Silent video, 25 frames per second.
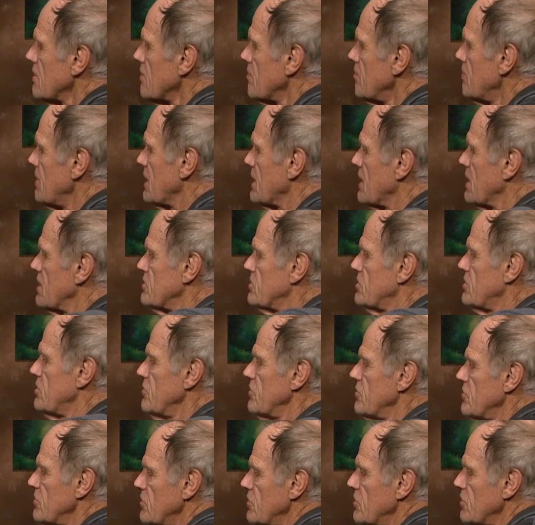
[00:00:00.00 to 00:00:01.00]
because
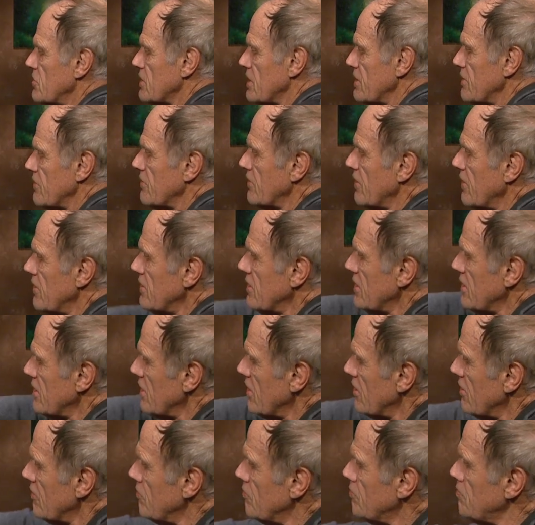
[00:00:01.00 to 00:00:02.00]
you, you can,
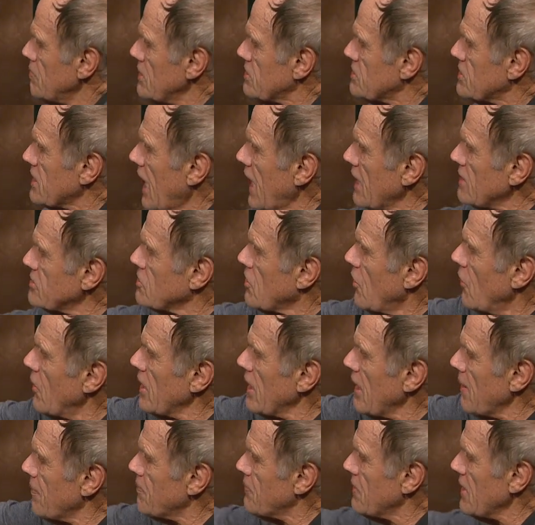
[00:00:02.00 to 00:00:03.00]
besides
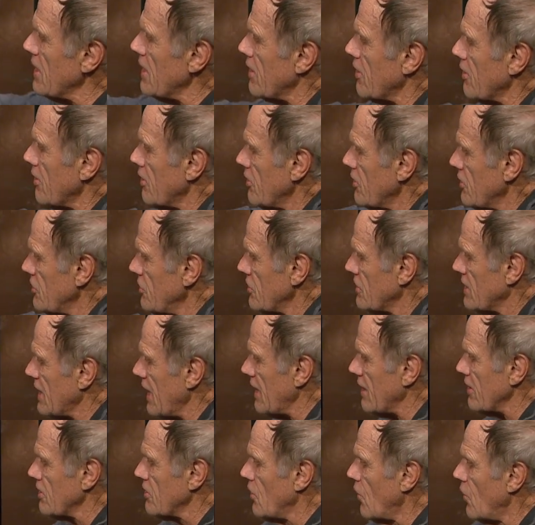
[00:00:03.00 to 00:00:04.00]
going up there, you
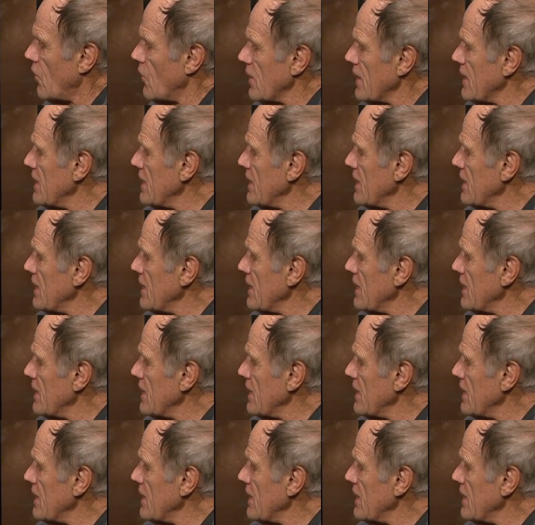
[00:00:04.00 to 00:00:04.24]
kind of go